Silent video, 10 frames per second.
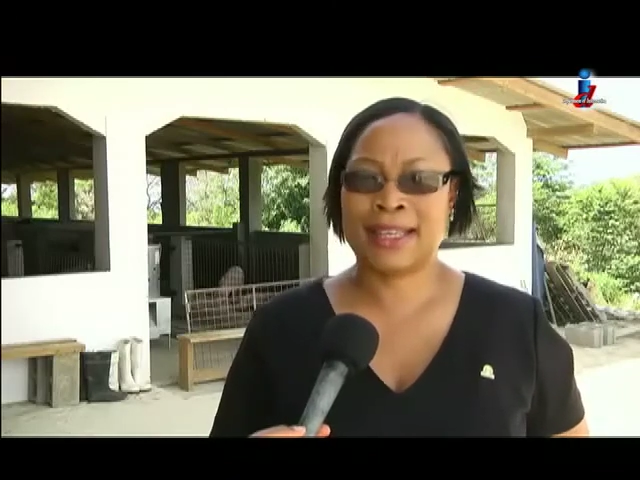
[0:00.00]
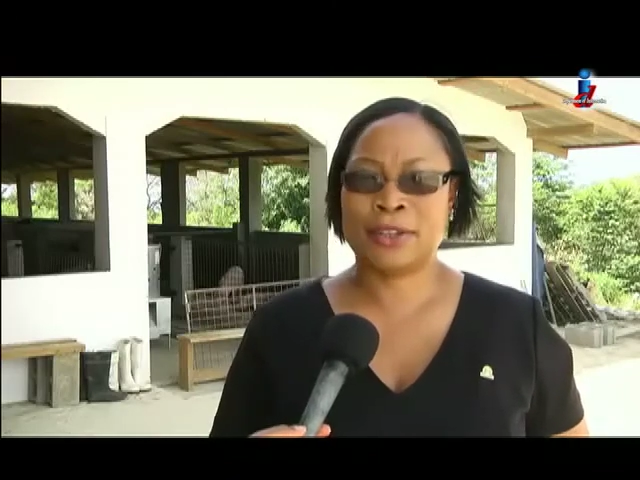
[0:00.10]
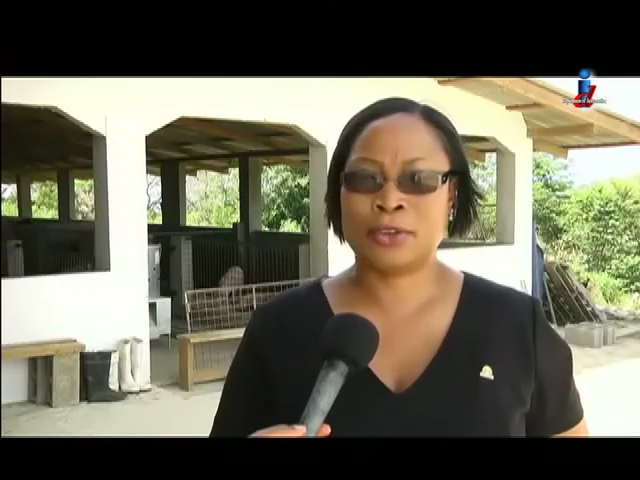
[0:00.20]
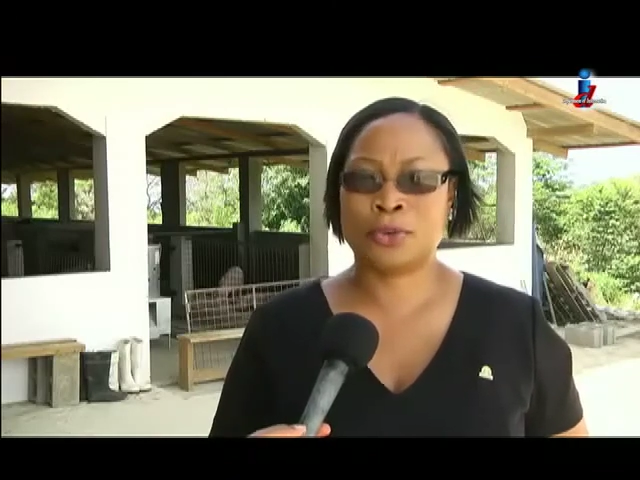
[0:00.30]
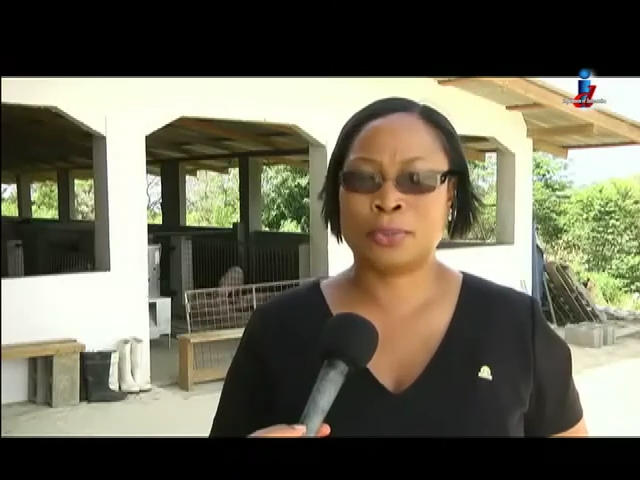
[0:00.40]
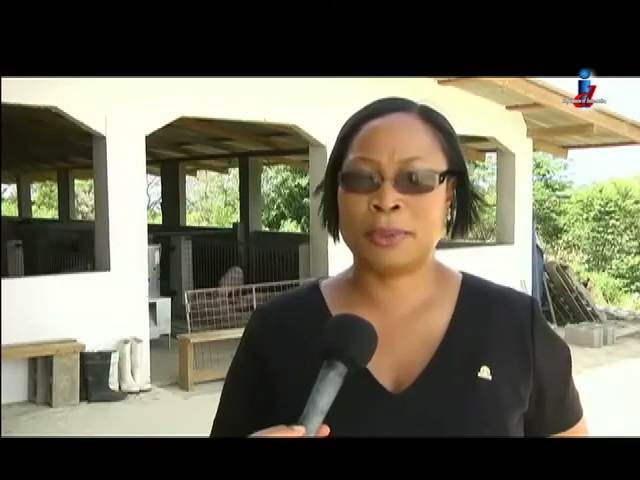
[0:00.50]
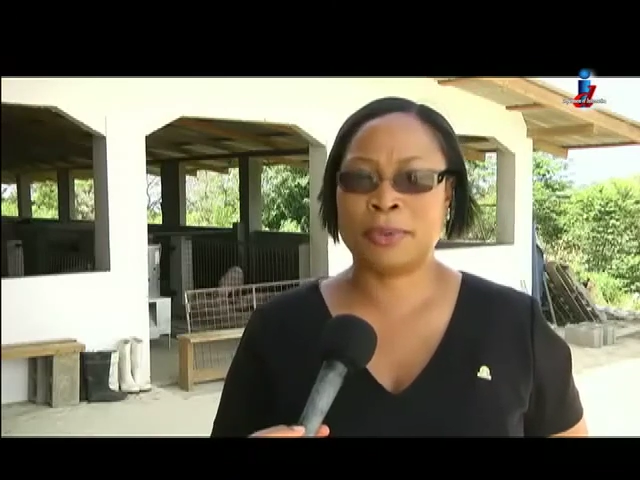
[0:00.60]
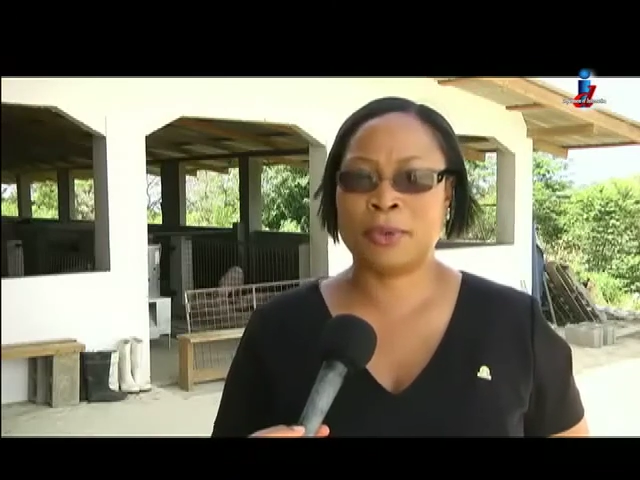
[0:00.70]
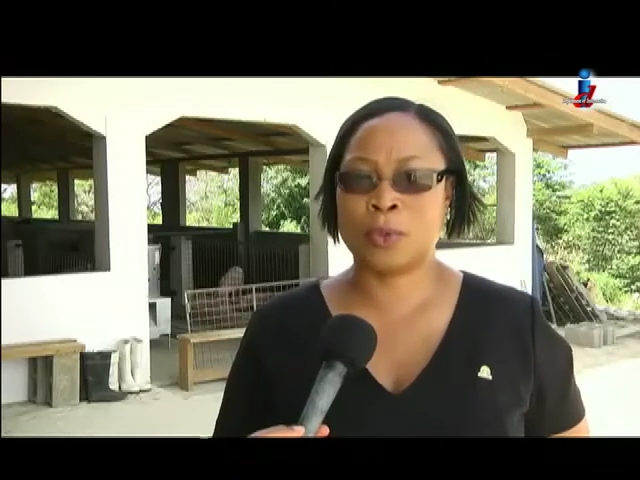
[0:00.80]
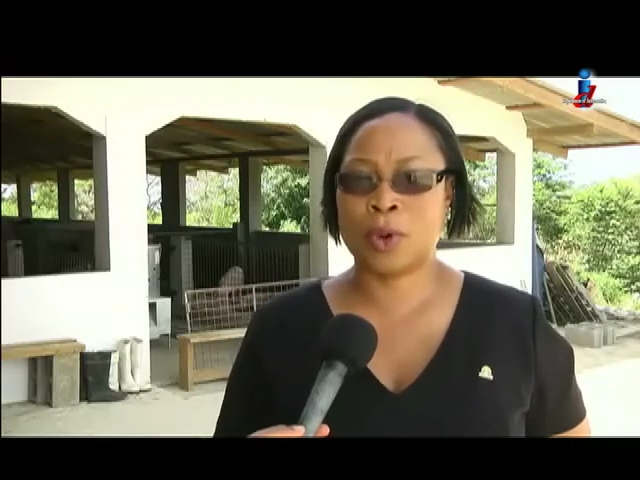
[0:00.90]
You know,
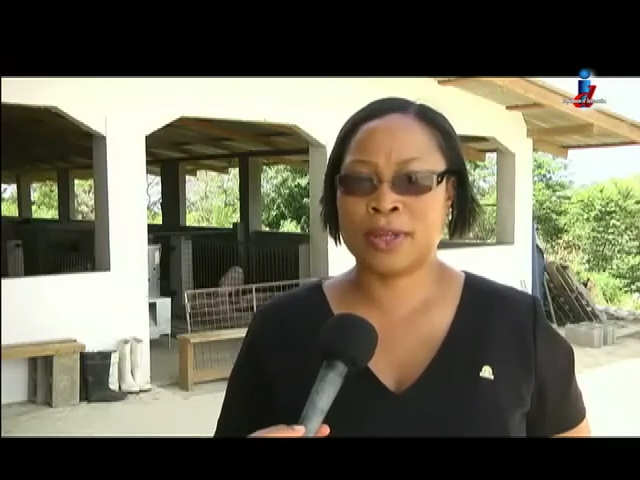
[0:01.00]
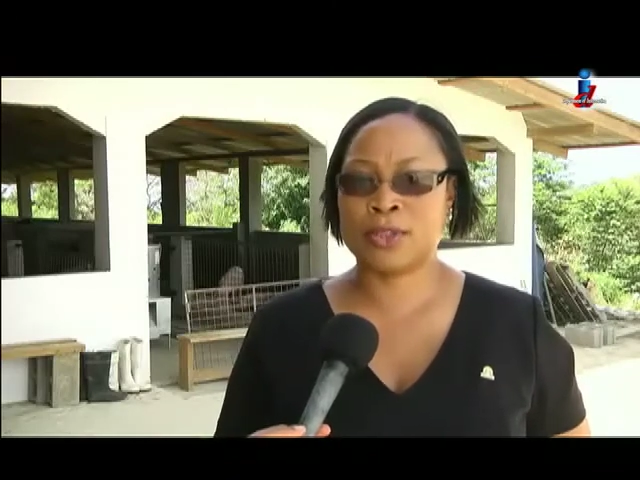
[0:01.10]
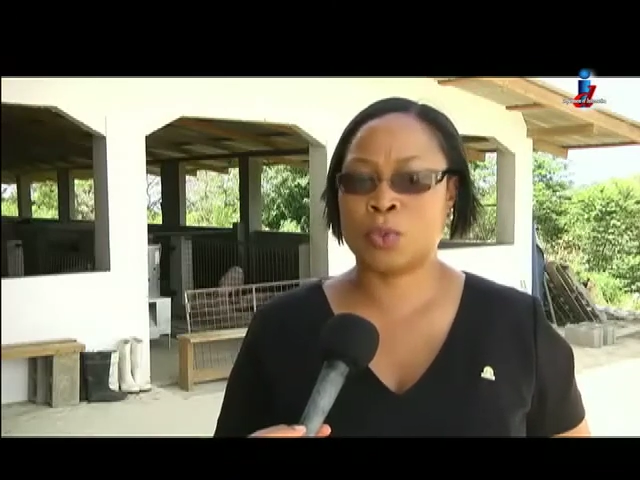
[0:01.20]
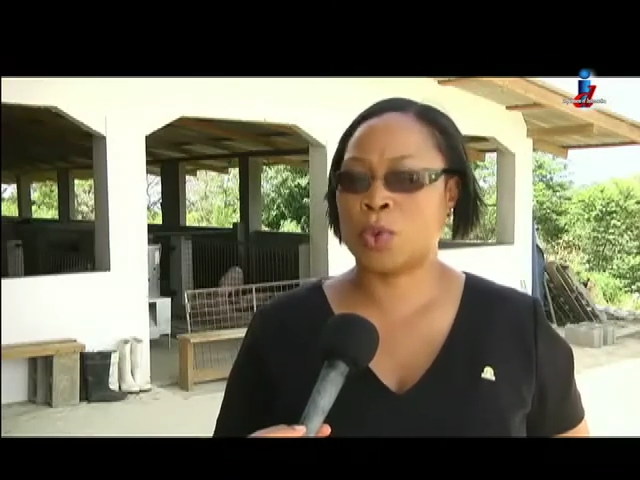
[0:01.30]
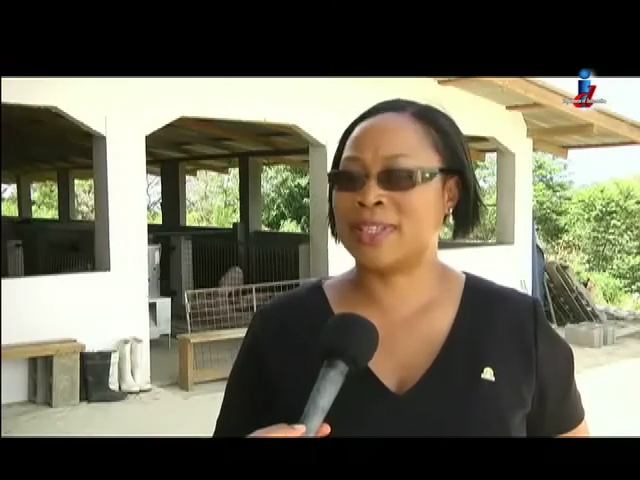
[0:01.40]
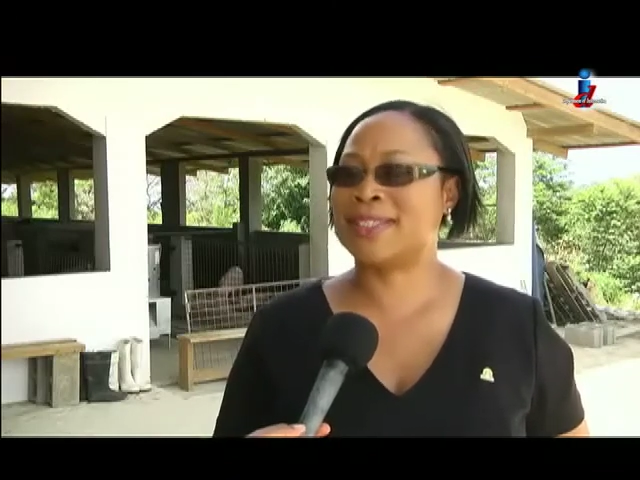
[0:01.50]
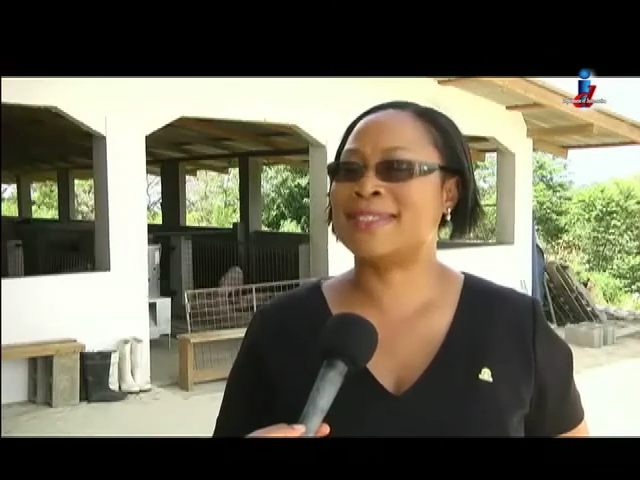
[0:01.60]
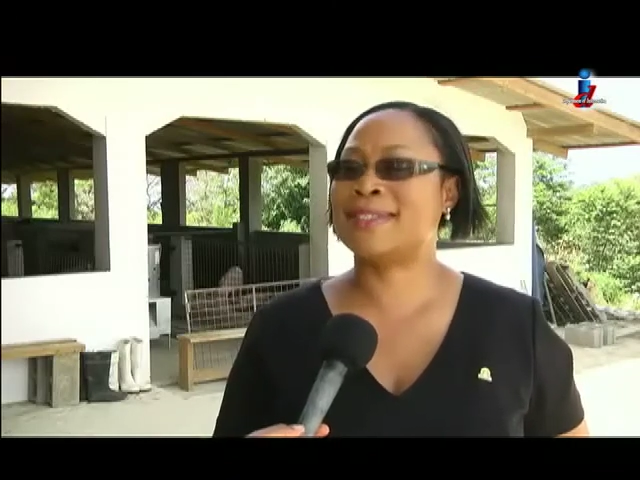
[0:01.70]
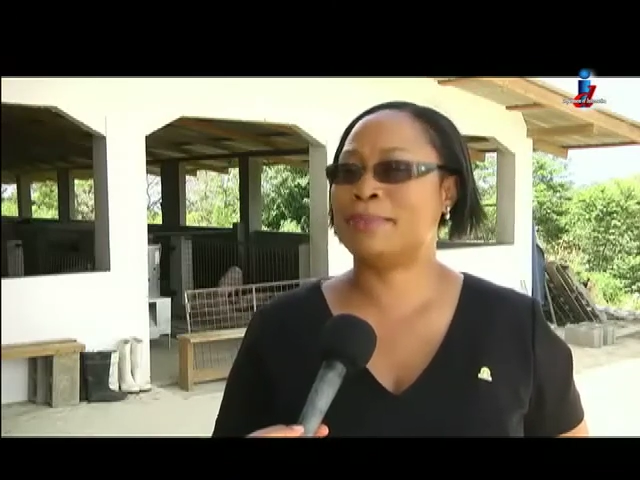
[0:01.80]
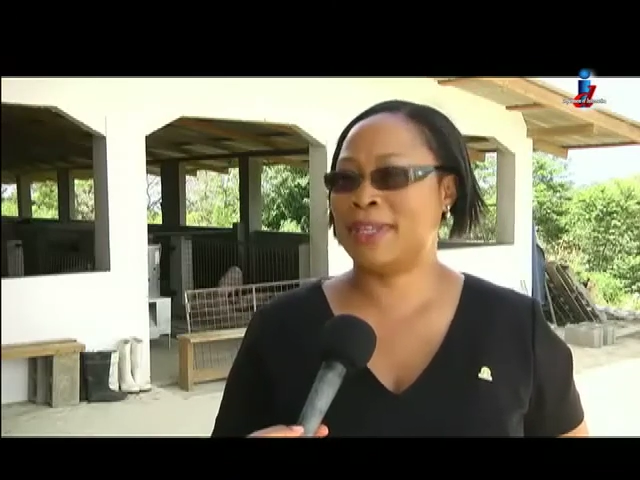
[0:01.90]
people want what
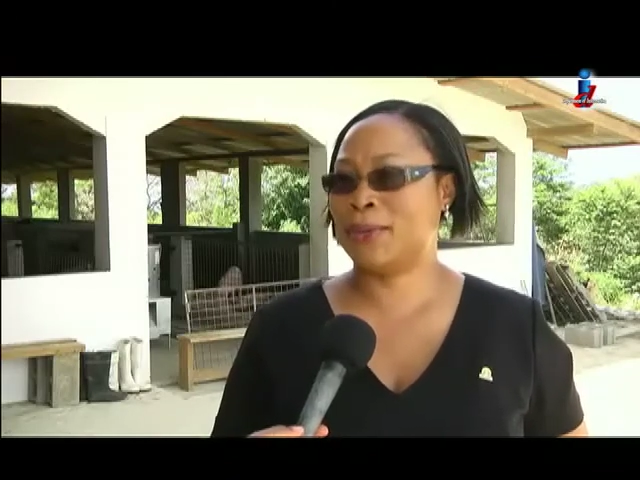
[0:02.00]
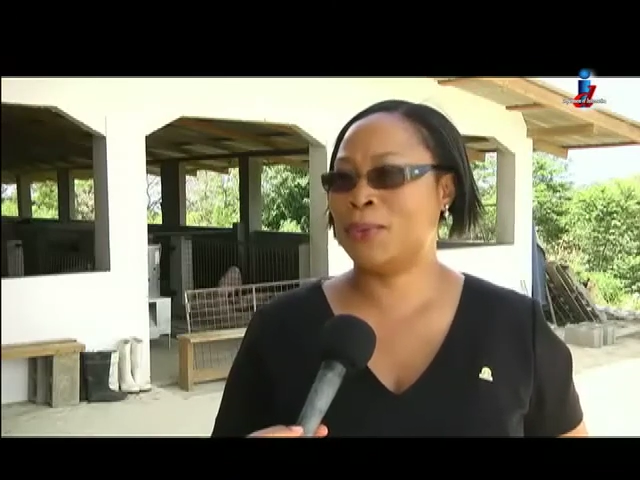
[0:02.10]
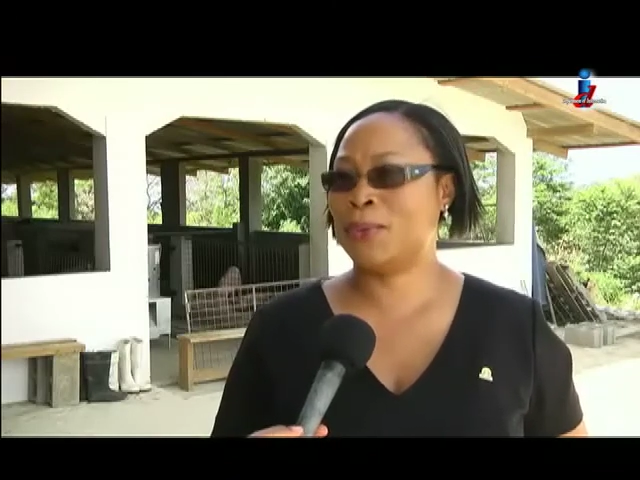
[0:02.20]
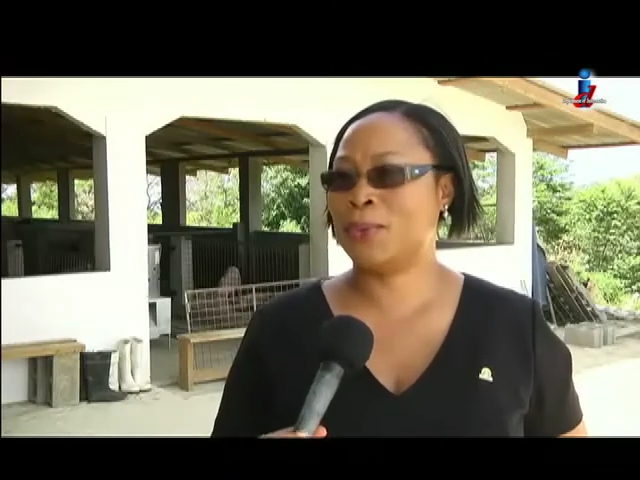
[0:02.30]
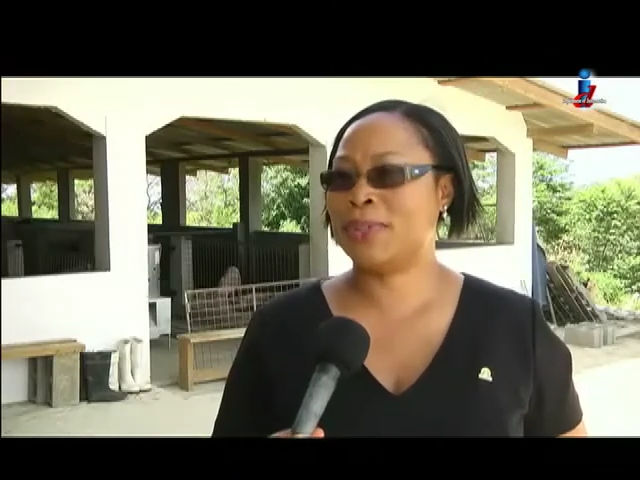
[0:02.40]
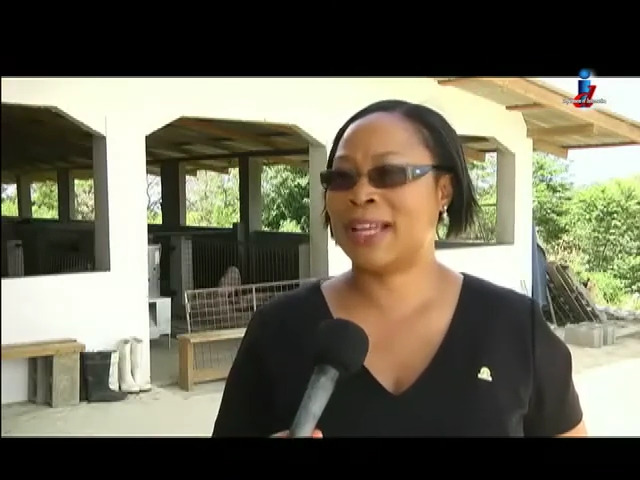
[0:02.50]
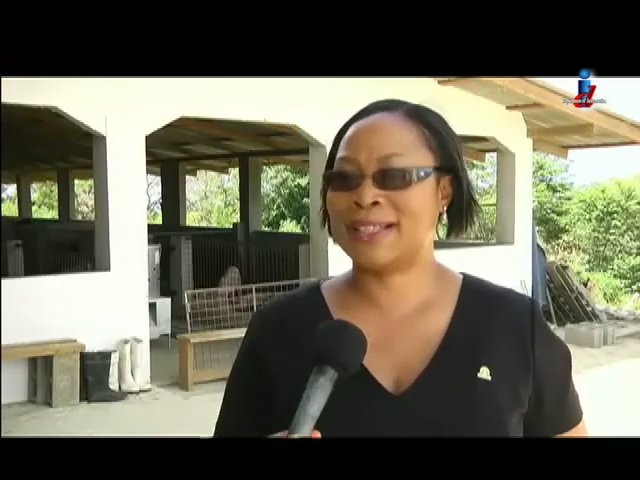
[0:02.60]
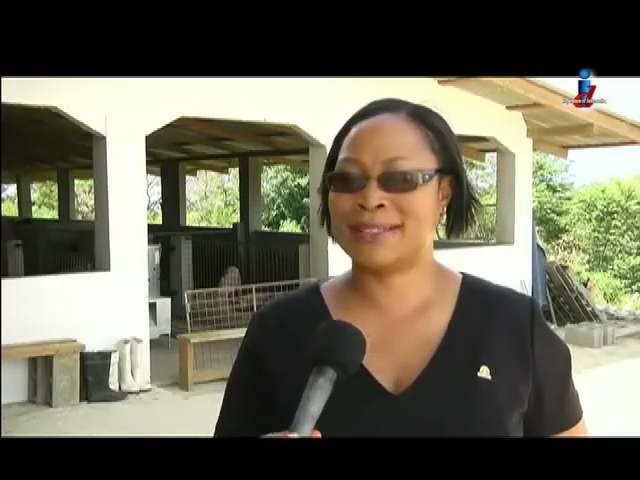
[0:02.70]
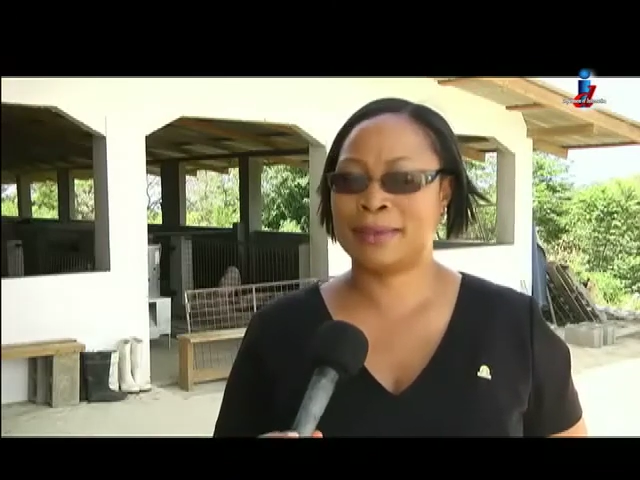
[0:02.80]
is Tobago, that